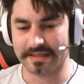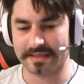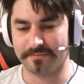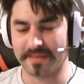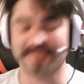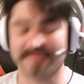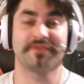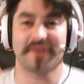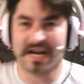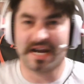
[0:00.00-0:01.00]
basically
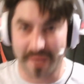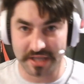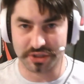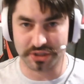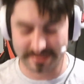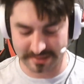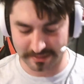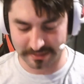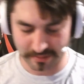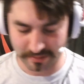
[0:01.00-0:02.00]
they're out of patience.
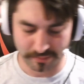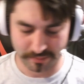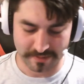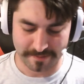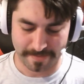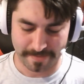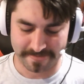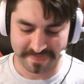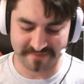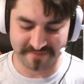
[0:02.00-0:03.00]

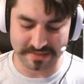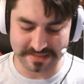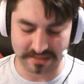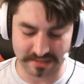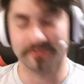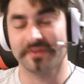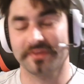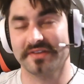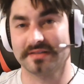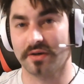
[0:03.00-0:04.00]
They've been dealing with
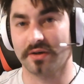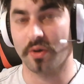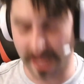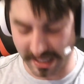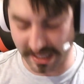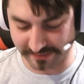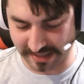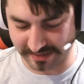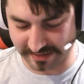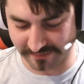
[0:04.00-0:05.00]
this their whole lives,
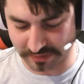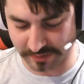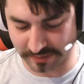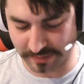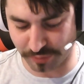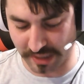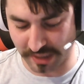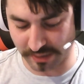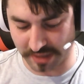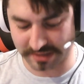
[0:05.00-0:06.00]
and they've also been
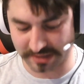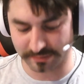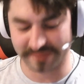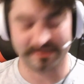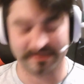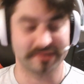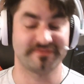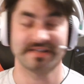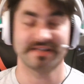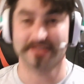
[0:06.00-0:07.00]
brainwashed to believe that they're
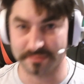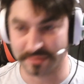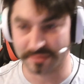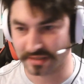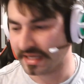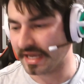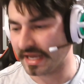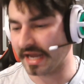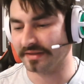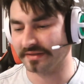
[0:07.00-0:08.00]
victims
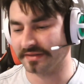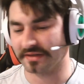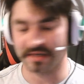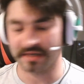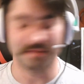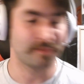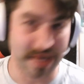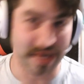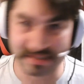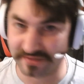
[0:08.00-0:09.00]
and that they're in an
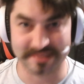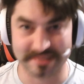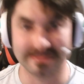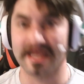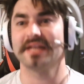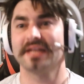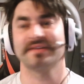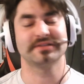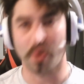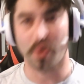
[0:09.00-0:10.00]
oppressive society
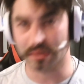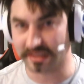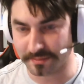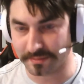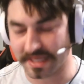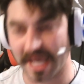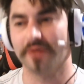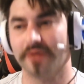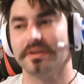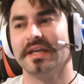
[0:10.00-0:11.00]
that's holding them
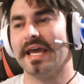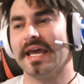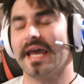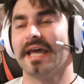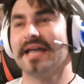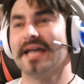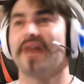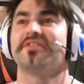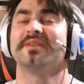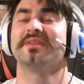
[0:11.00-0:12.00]
down. And now
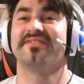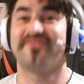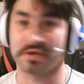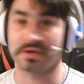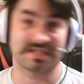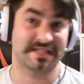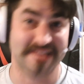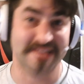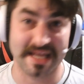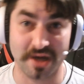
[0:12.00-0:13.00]
they've been forced to
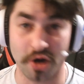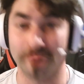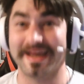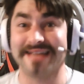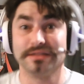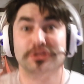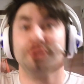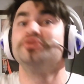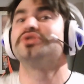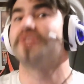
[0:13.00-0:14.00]
stay home and
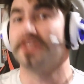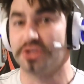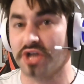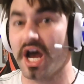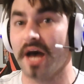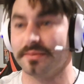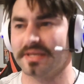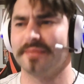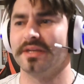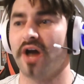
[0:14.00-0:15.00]
lose their jobs. I
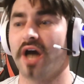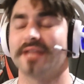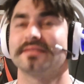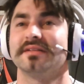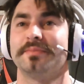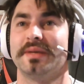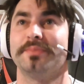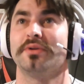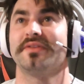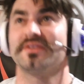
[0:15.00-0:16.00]
mean, honestly,
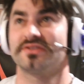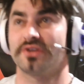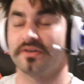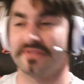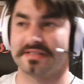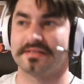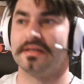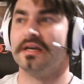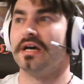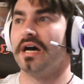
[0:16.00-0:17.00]
people in the service
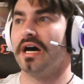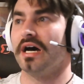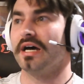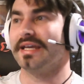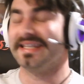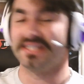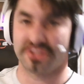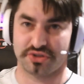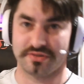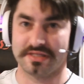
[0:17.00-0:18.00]

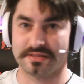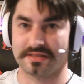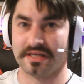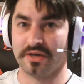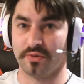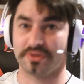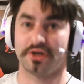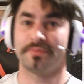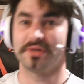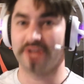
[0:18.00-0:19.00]
industries, which are
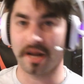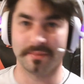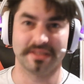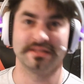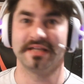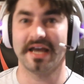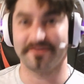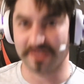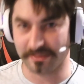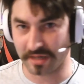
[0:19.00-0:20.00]
predominantly
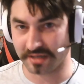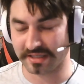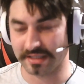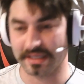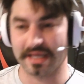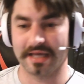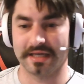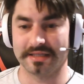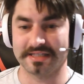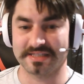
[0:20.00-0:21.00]
African American
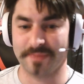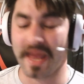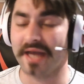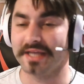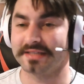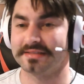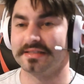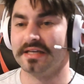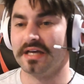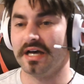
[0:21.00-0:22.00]
and Hispanics,
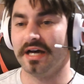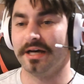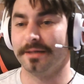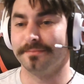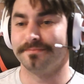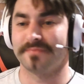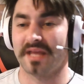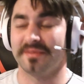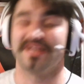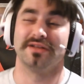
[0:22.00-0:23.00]
I
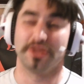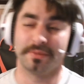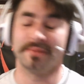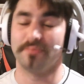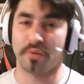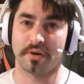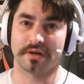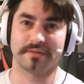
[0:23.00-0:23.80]
mean, a little bit more